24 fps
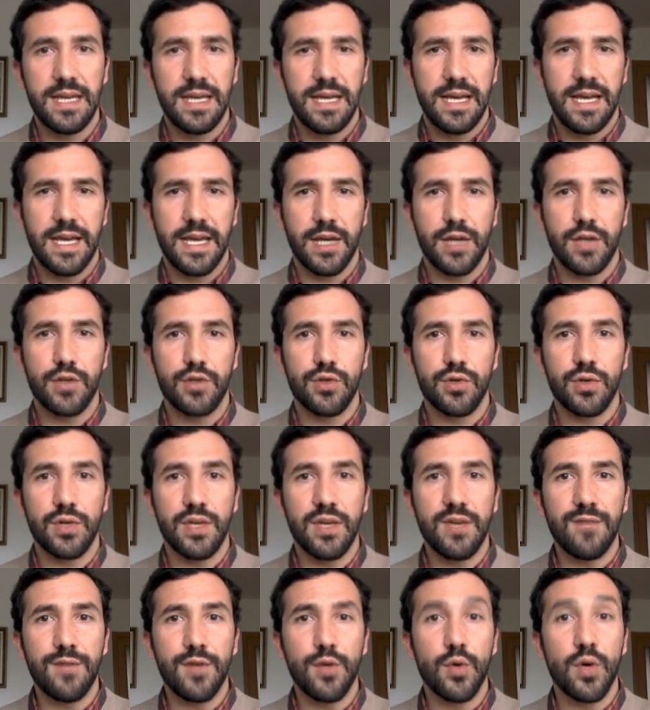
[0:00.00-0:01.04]
I'm going to
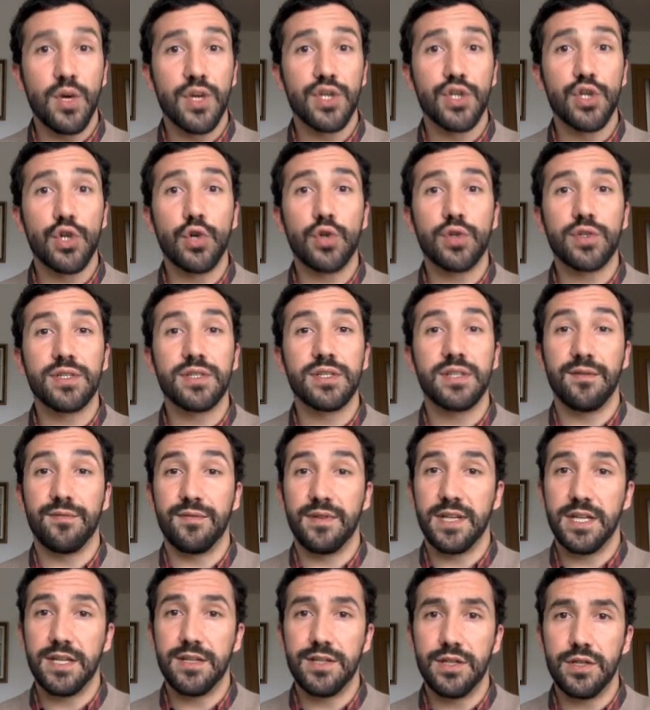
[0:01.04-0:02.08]
give you a short
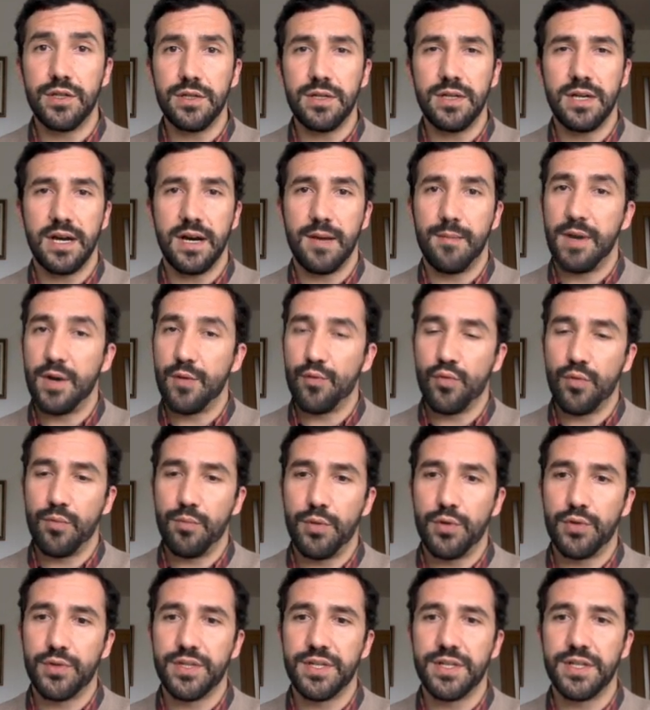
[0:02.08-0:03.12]
definition about
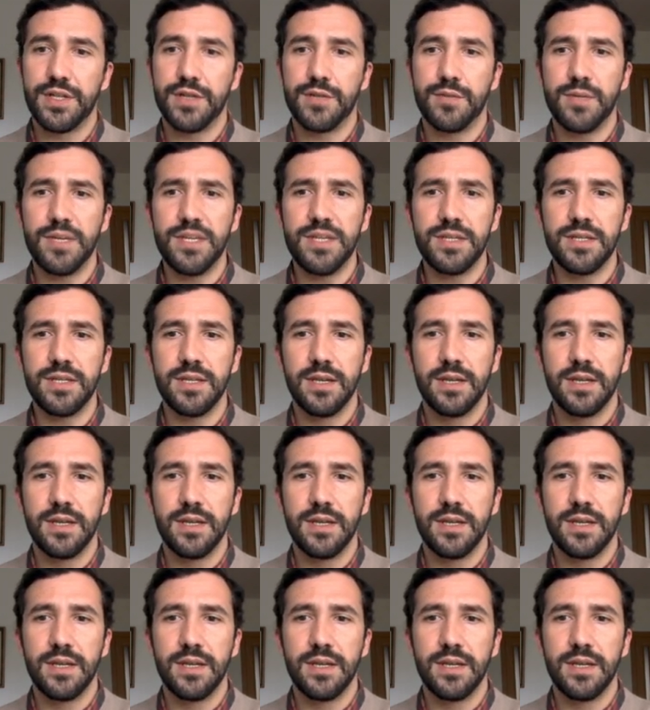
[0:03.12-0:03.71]
reported speech.